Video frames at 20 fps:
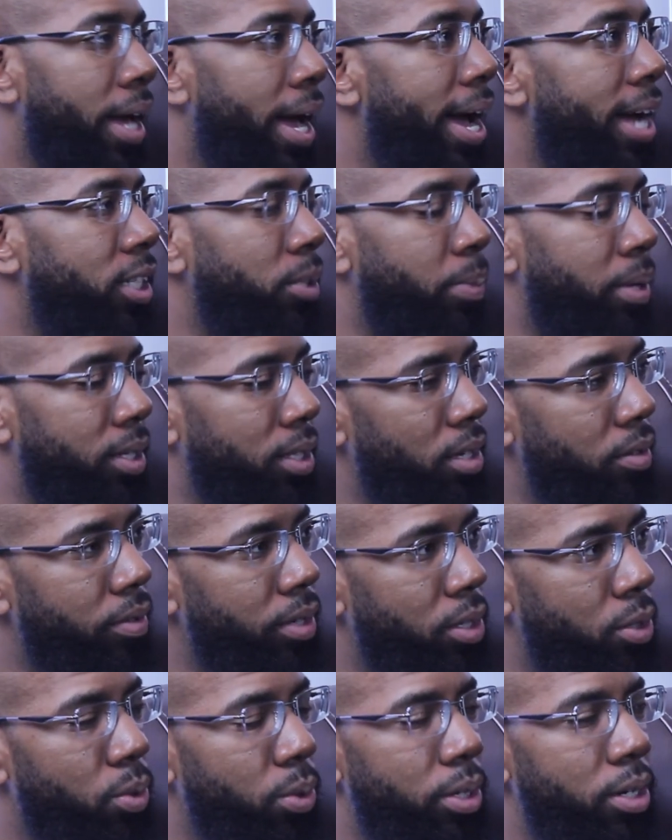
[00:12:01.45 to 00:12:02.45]
aspect of
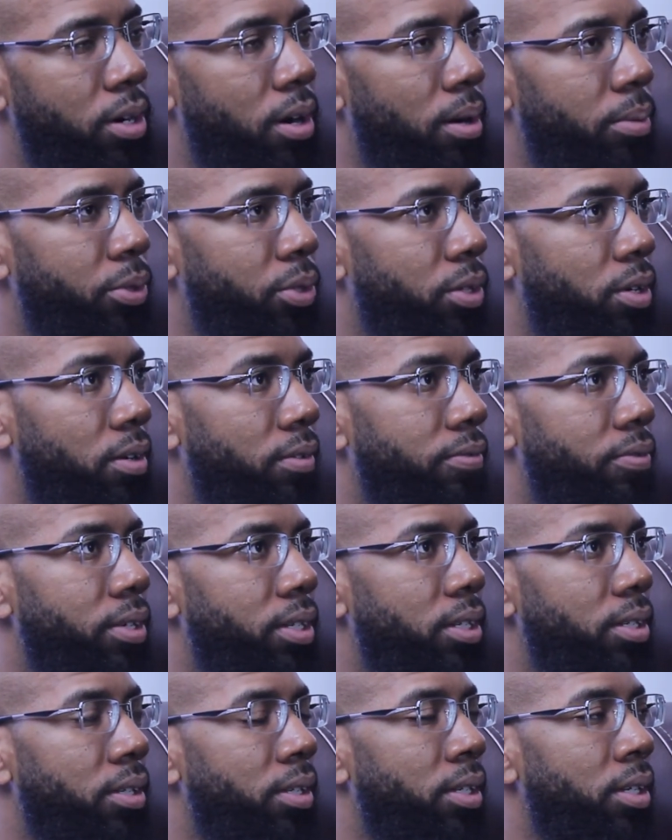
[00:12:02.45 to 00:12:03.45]
it, Cory Armstrong
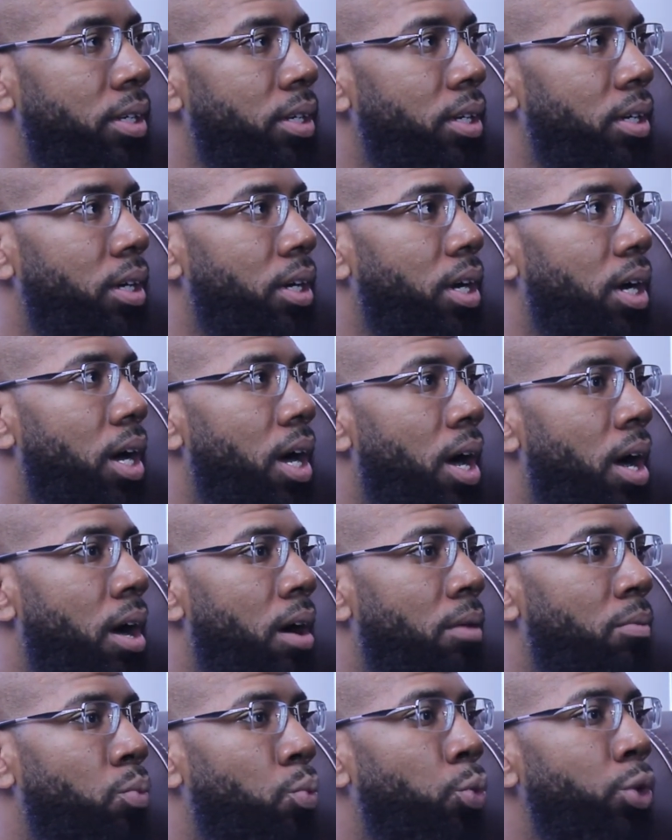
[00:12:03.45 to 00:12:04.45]
Fitness,
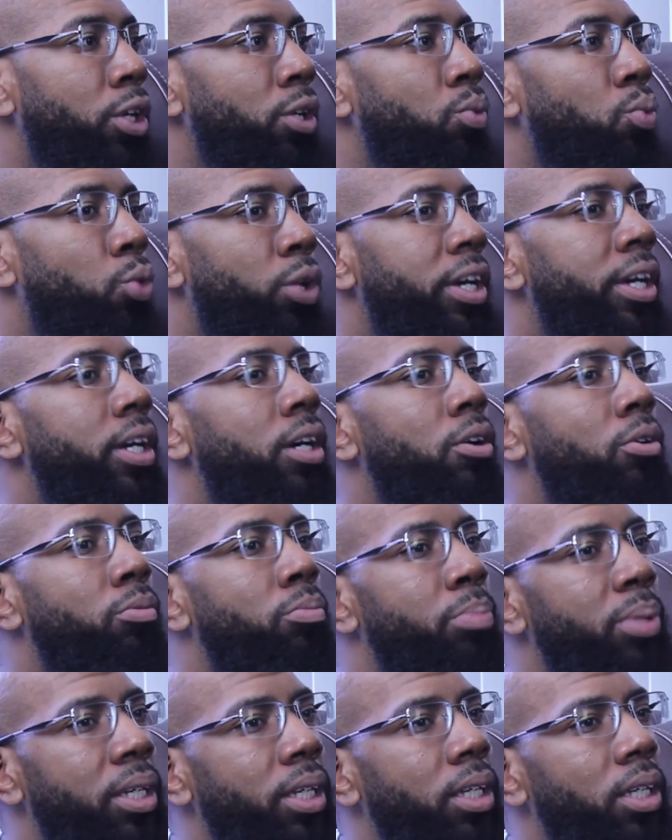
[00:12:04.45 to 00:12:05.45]
we will
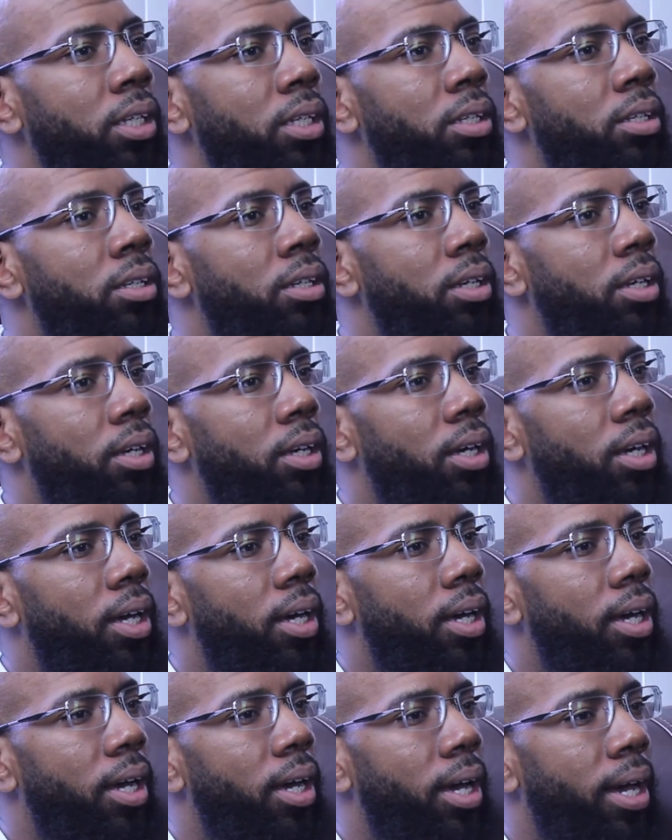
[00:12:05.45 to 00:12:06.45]
be,
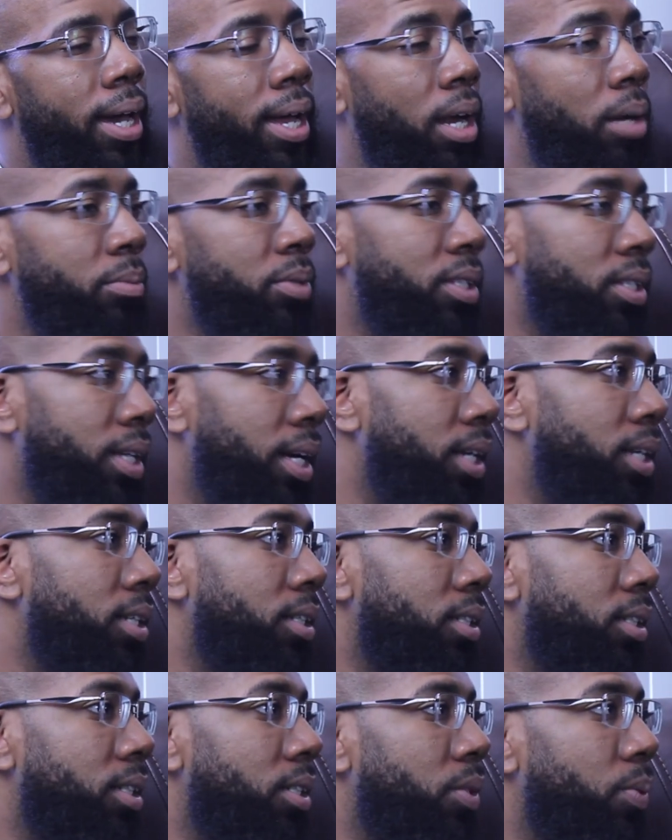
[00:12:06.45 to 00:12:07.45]
and I'm
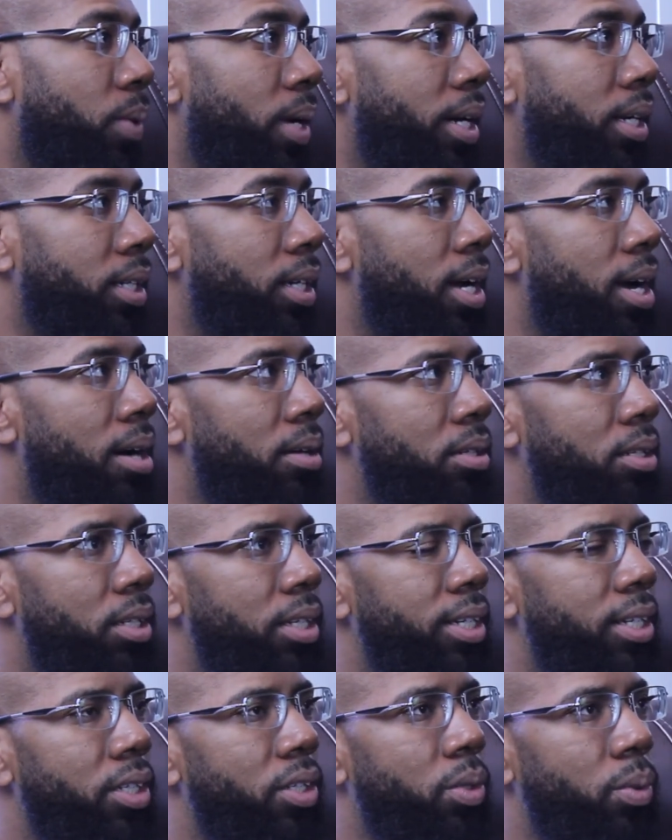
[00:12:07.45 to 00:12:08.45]
stating this right now, in the
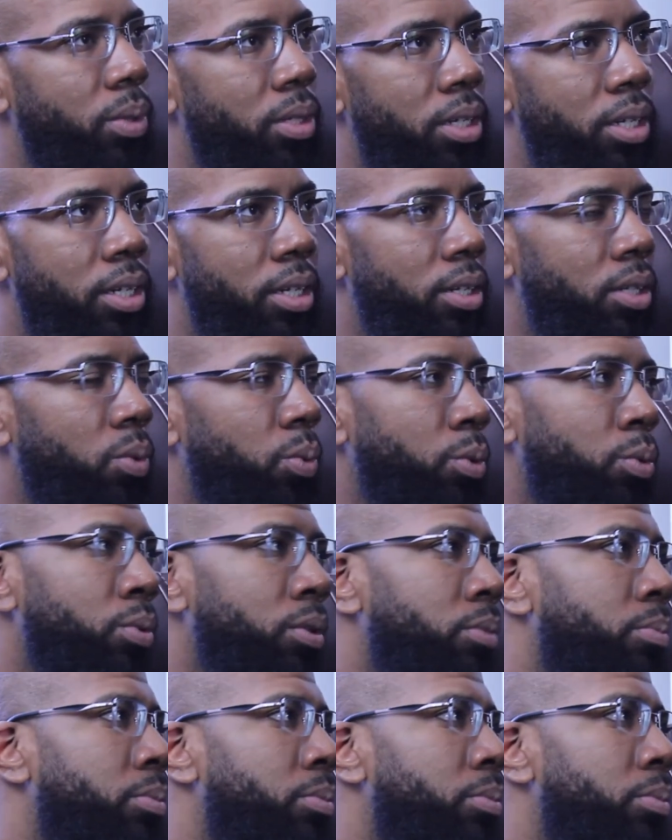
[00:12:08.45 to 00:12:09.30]
next 3 years, we will